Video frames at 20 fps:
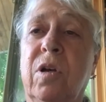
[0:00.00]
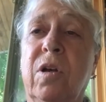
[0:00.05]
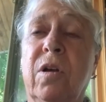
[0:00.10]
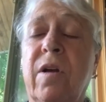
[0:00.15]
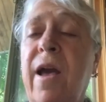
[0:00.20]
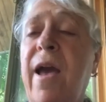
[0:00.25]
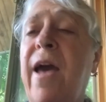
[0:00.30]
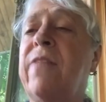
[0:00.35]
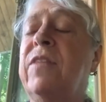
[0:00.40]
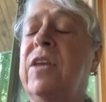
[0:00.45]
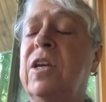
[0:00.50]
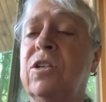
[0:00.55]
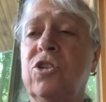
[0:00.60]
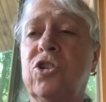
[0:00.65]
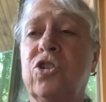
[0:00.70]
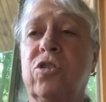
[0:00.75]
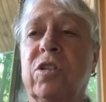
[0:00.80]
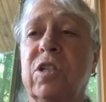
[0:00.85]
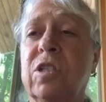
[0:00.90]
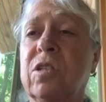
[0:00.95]
And the
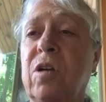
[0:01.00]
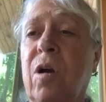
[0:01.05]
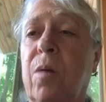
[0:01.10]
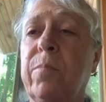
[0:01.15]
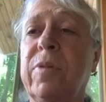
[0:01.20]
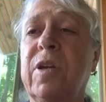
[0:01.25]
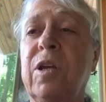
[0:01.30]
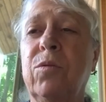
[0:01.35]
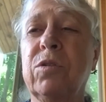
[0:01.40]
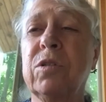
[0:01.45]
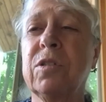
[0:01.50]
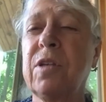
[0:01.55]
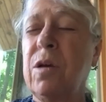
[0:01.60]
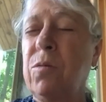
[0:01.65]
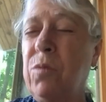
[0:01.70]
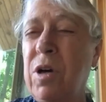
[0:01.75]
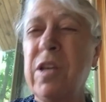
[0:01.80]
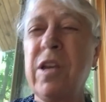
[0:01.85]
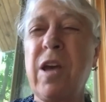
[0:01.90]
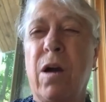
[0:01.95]
insurance company will say,
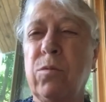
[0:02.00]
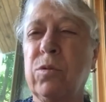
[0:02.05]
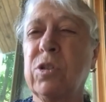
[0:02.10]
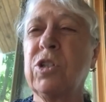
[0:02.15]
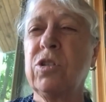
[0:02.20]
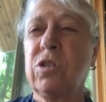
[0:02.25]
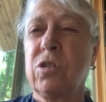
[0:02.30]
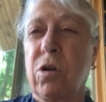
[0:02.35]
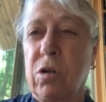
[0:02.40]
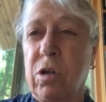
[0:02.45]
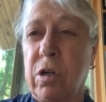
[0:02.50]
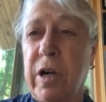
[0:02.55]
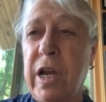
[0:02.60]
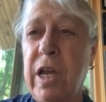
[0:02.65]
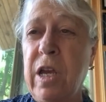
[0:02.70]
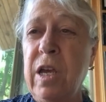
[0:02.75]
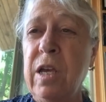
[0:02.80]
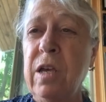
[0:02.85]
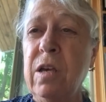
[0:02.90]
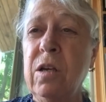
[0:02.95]
well, yeah, we're
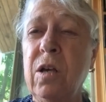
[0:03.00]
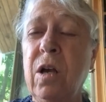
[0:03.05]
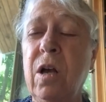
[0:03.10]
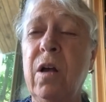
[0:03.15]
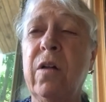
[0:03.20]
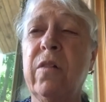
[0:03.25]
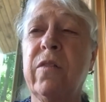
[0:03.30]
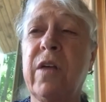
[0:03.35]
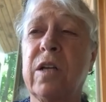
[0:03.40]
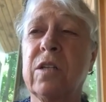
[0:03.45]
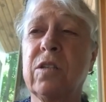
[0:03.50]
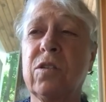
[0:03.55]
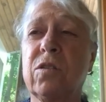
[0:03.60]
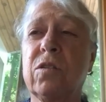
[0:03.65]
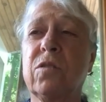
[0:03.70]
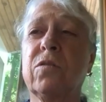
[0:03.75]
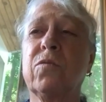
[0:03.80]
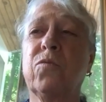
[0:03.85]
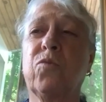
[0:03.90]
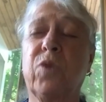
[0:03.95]
sorry.
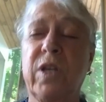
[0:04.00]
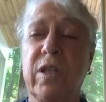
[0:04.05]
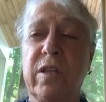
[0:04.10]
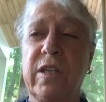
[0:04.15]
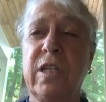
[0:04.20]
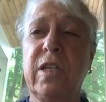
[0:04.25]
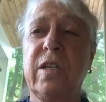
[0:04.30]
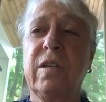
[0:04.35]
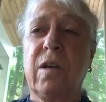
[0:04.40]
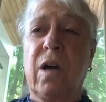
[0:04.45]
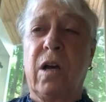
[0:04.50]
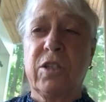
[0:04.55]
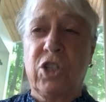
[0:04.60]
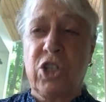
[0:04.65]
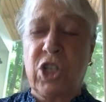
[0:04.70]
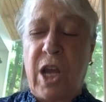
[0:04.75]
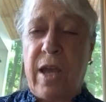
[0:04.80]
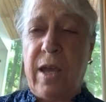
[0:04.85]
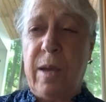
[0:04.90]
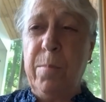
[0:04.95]
That's really a
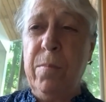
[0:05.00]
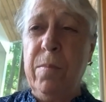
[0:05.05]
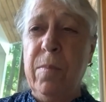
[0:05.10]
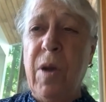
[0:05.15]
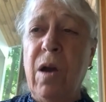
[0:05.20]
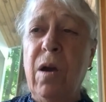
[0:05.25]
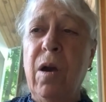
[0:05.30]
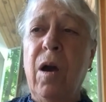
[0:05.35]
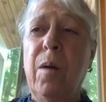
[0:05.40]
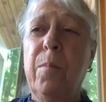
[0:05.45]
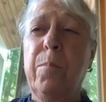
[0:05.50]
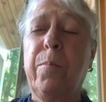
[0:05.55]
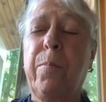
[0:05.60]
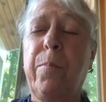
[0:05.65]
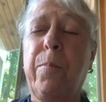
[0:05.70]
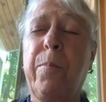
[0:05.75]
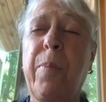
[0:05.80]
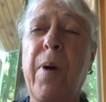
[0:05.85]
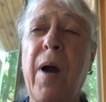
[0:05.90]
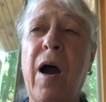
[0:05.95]
shame,
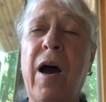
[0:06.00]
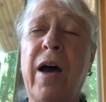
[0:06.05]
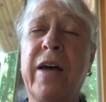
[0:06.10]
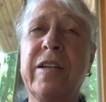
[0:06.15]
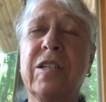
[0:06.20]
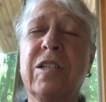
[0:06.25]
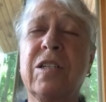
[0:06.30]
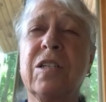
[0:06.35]
but